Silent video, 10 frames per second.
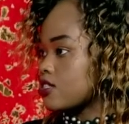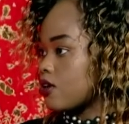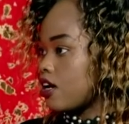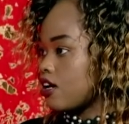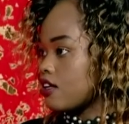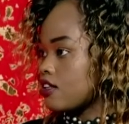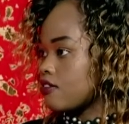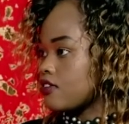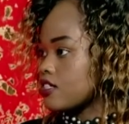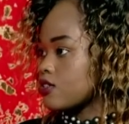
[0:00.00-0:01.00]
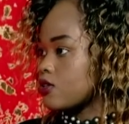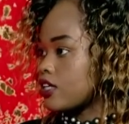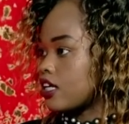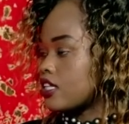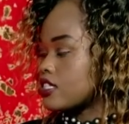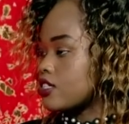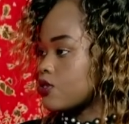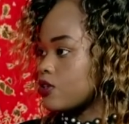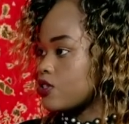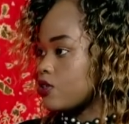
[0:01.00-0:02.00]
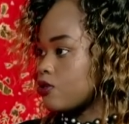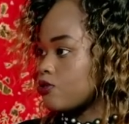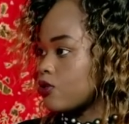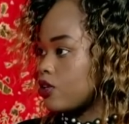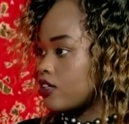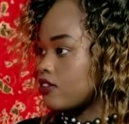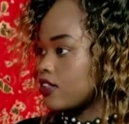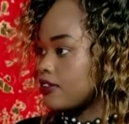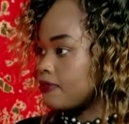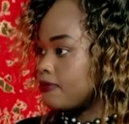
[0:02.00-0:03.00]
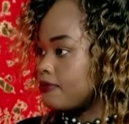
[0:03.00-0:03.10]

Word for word: So how are the investors looking at this situation of co-living?